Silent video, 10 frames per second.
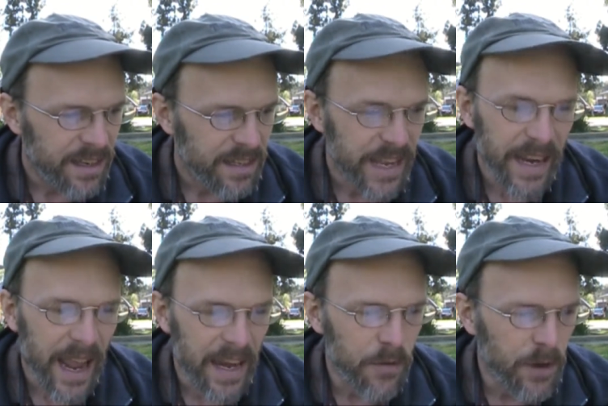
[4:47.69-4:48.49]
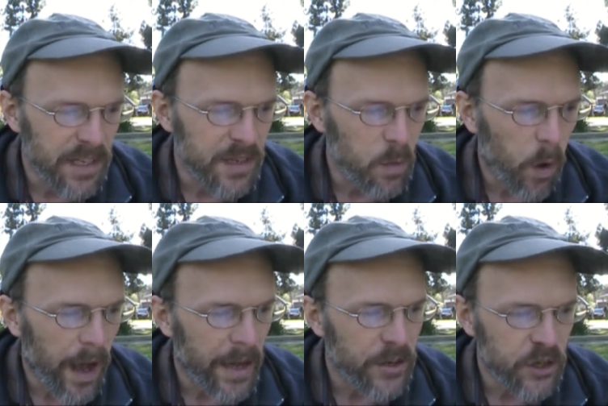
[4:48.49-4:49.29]
Is that any reason
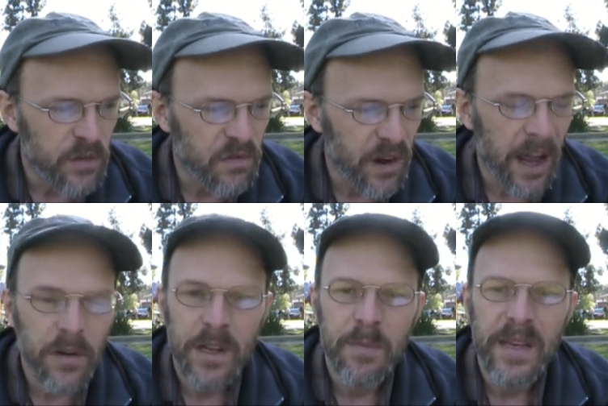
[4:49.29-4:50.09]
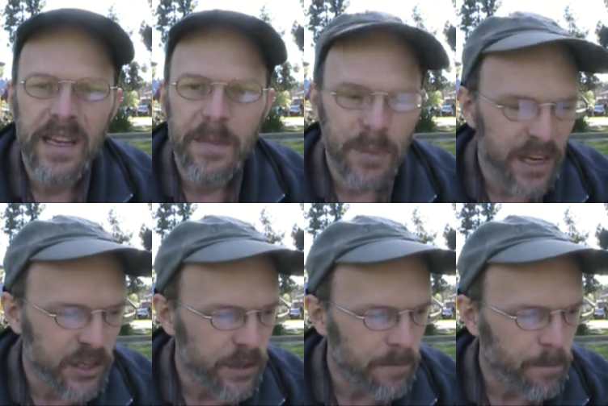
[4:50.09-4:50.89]
why you should frown and be
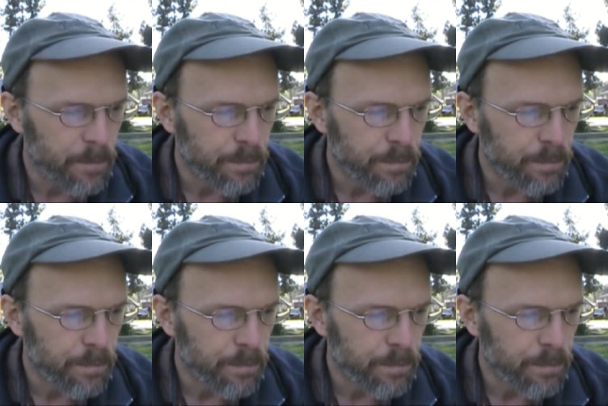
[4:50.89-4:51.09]
impatient?